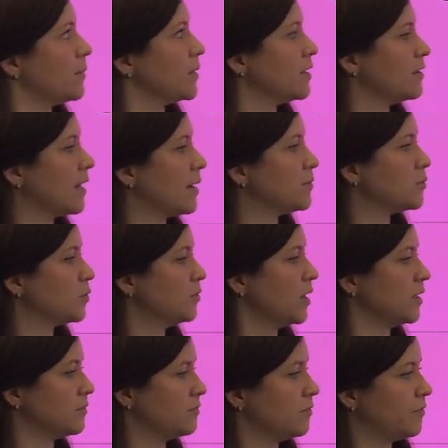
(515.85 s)
how many laps were
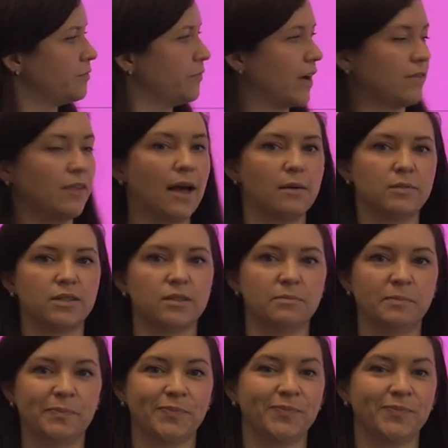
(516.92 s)
run. Five laps.